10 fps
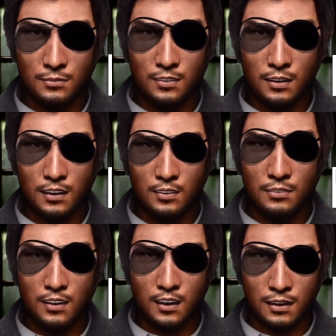What is the
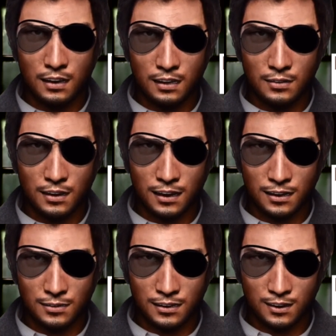funniest
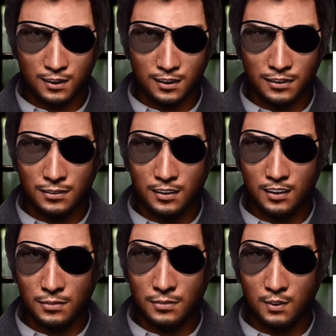game you've
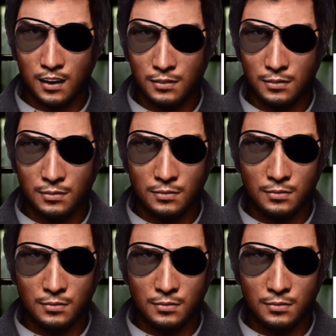ever played?